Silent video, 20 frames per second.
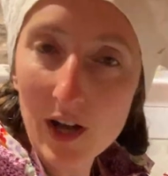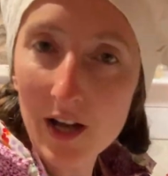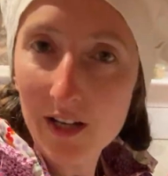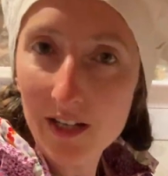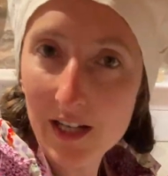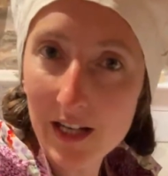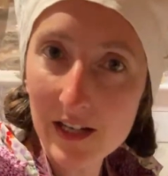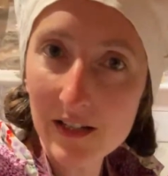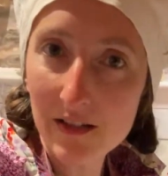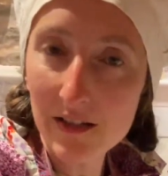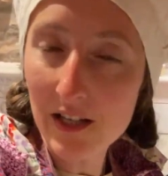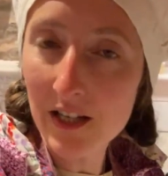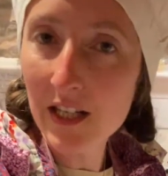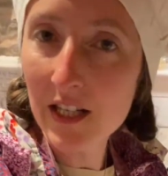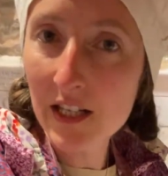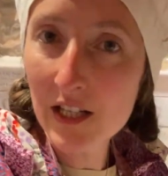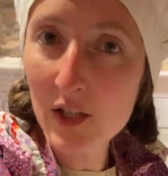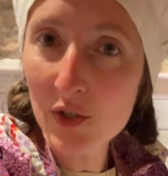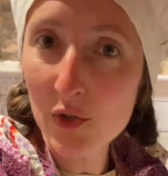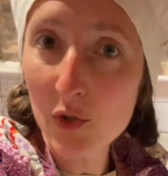I can
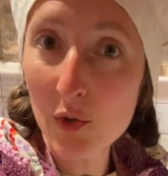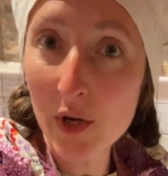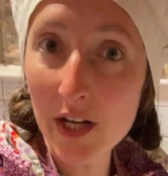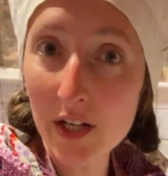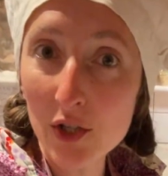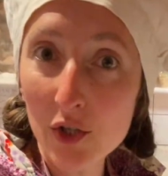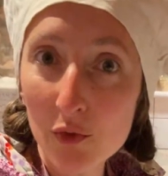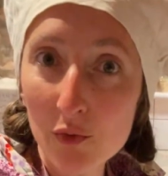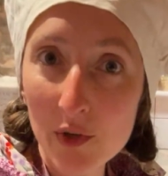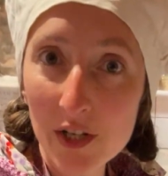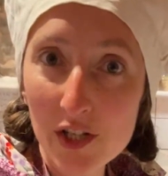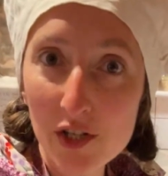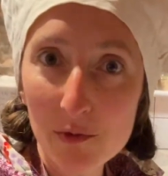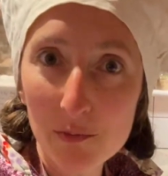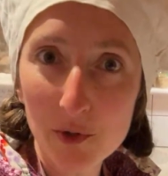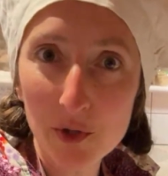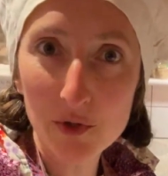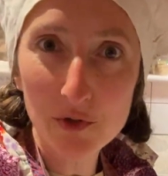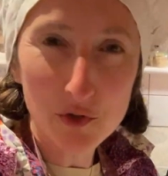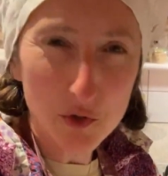hear your
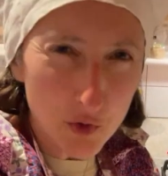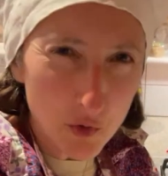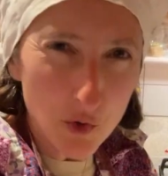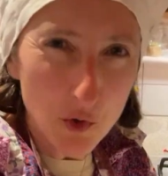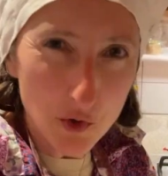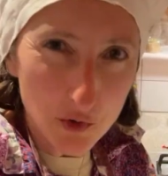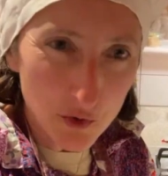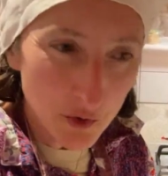encouragement. Go